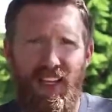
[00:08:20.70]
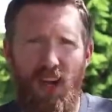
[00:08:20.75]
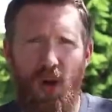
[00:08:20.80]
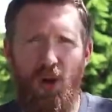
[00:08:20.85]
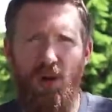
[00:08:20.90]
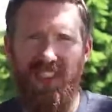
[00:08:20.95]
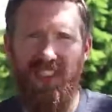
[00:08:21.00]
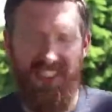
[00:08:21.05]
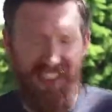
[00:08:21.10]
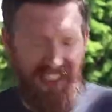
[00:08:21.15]
you
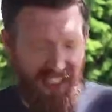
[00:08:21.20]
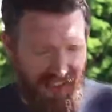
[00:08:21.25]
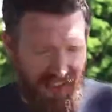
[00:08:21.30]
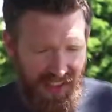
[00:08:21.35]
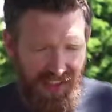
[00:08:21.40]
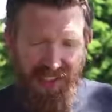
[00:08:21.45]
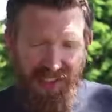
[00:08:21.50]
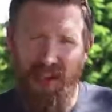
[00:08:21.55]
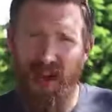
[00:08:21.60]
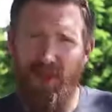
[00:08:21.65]
know, stick
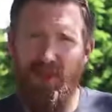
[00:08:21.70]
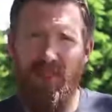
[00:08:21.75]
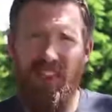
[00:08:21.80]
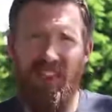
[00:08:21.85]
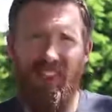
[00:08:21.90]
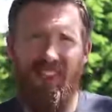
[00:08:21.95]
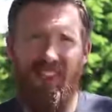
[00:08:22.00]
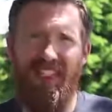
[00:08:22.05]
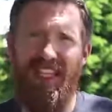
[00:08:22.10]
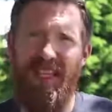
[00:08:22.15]
to the
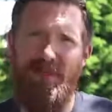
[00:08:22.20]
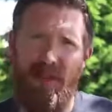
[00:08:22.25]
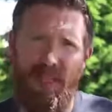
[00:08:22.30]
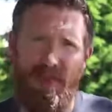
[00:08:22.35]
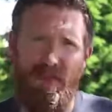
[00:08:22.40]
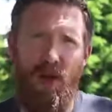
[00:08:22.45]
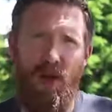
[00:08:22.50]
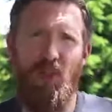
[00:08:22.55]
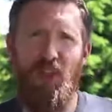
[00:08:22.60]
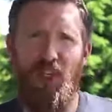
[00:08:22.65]
numbers, keep
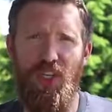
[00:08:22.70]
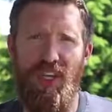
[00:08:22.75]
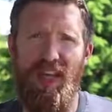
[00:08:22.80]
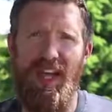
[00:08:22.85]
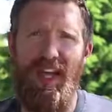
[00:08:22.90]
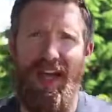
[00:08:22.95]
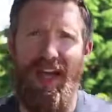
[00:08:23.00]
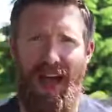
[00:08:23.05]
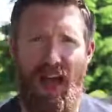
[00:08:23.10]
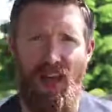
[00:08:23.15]
the emotion
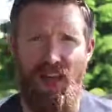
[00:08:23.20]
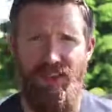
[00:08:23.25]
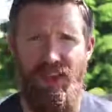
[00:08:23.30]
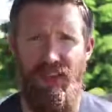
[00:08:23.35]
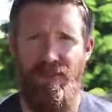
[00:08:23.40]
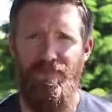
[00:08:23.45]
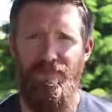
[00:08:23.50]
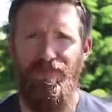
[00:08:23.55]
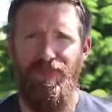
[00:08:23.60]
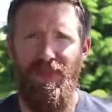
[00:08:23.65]
out of it.